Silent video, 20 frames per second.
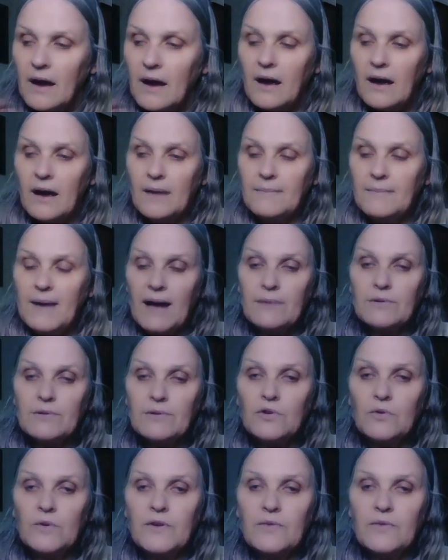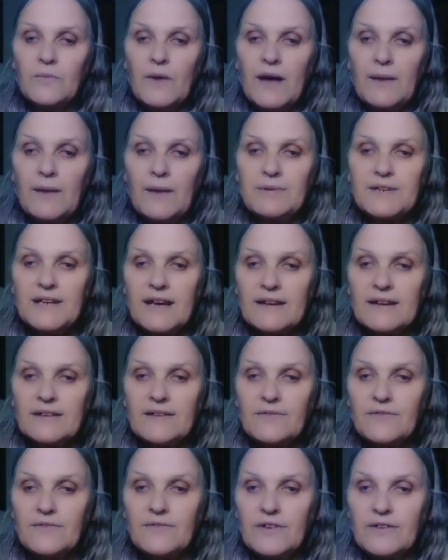I would always wear
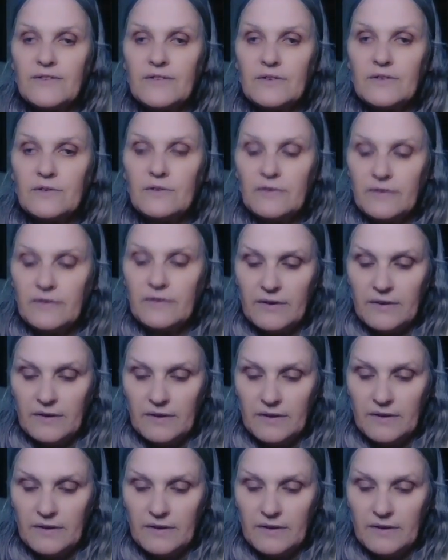protective crystals.